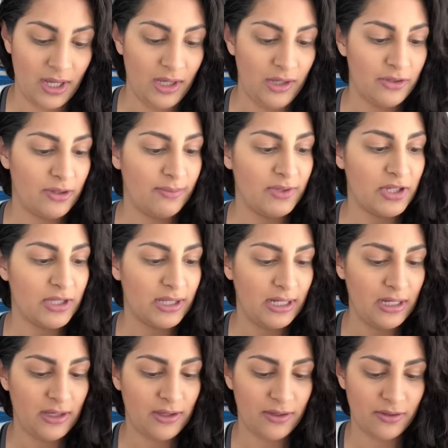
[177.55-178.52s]
So I'm just
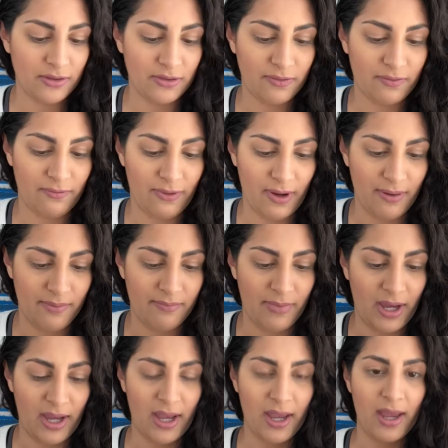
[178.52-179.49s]
going to use from
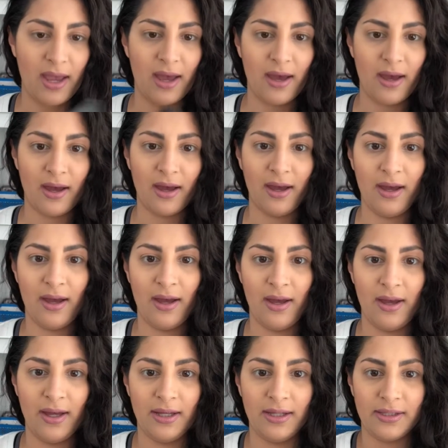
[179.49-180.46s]
my
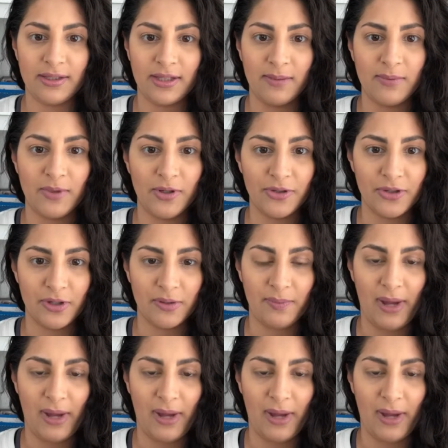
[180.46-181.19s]
Subculture